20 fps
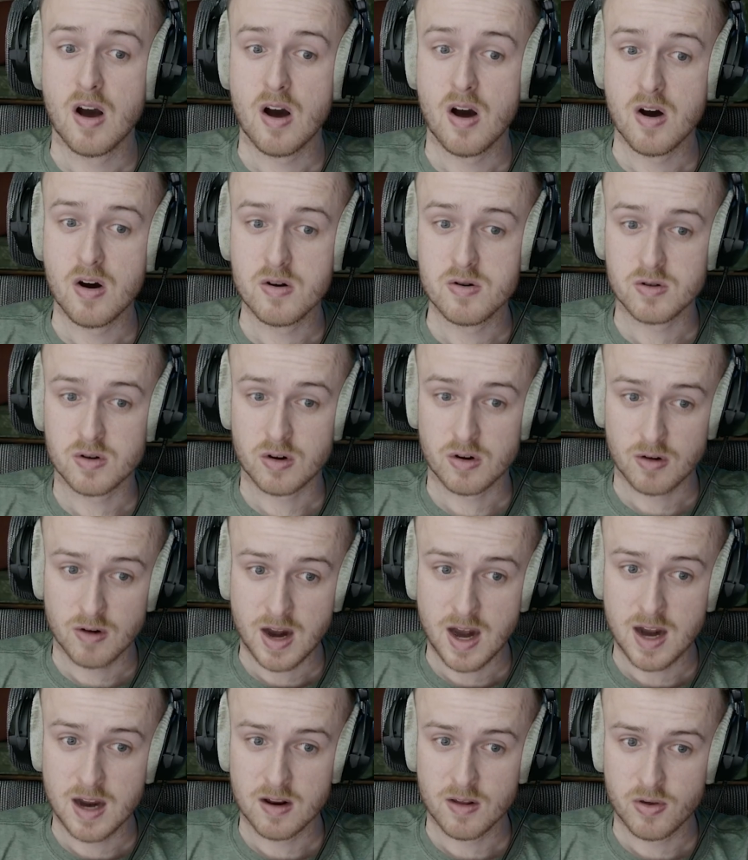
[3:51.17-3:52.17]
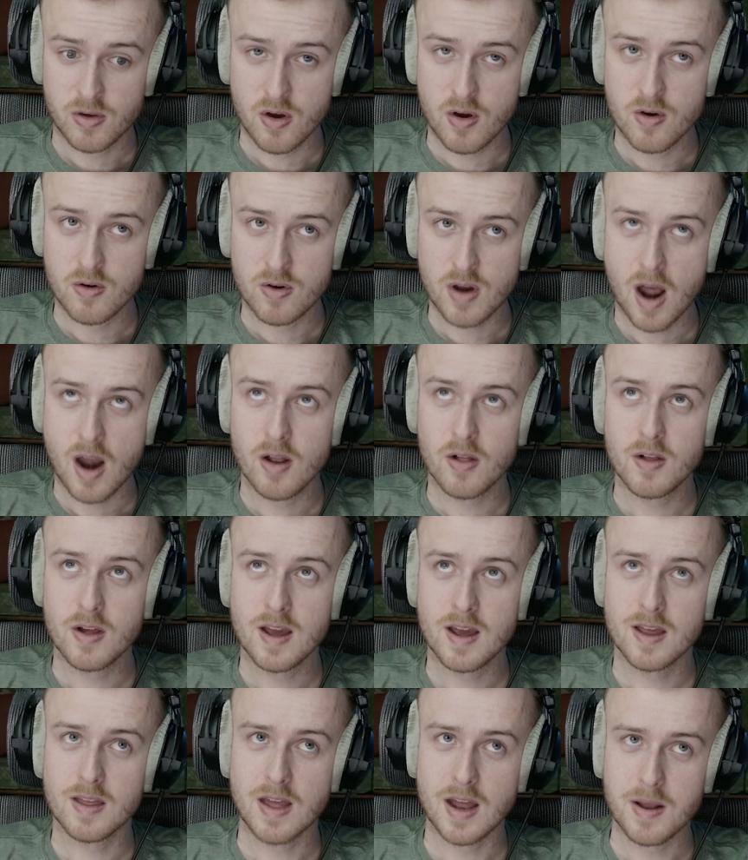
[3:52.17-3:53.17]
Oh, great. So not
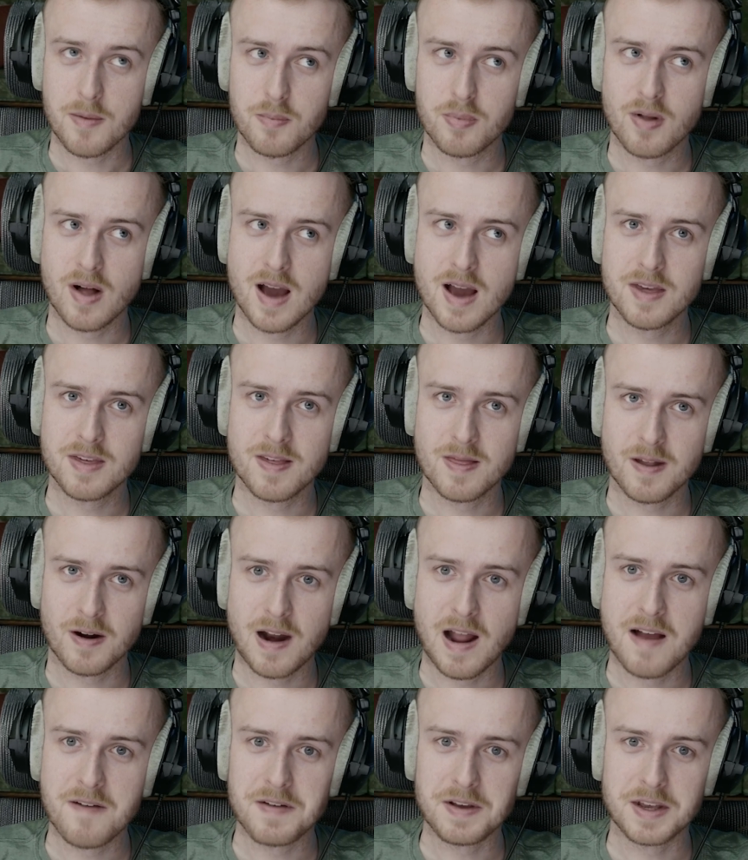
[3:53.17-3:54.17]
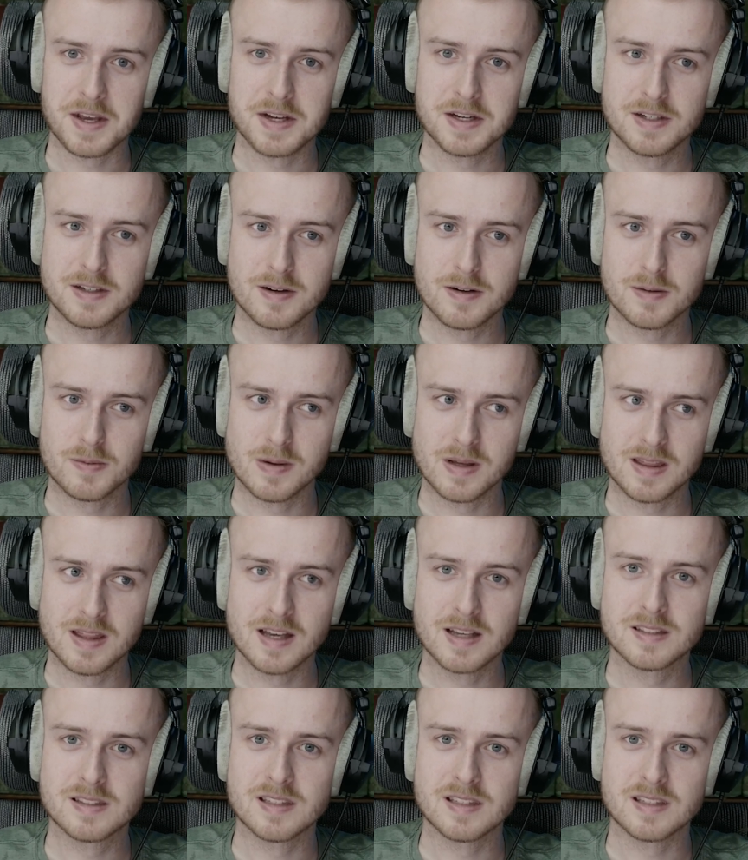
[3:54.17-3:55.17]
only that implies that they're having issues with
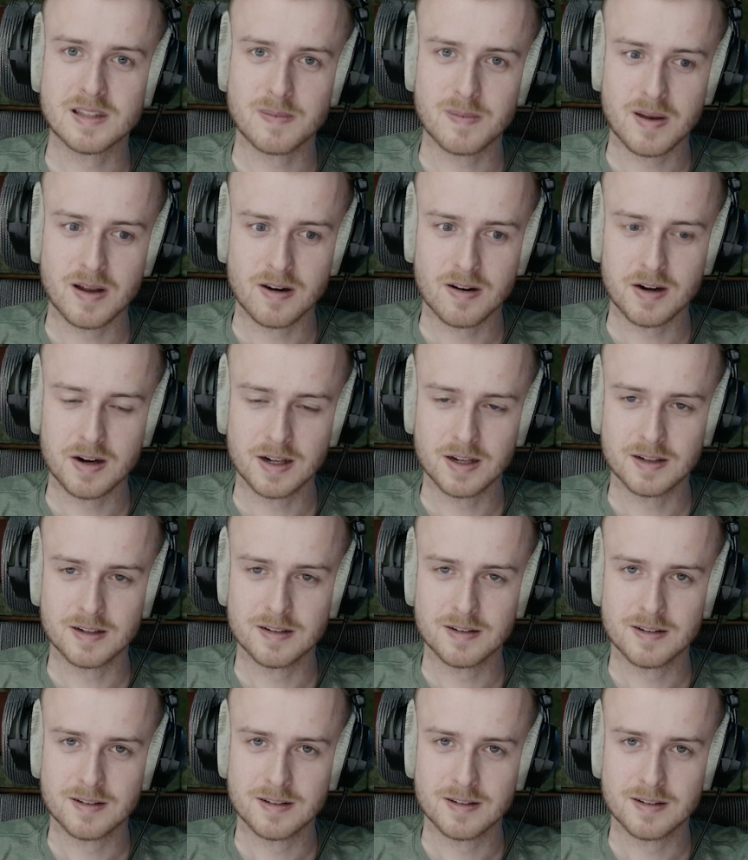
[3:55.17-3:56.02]
things disappearing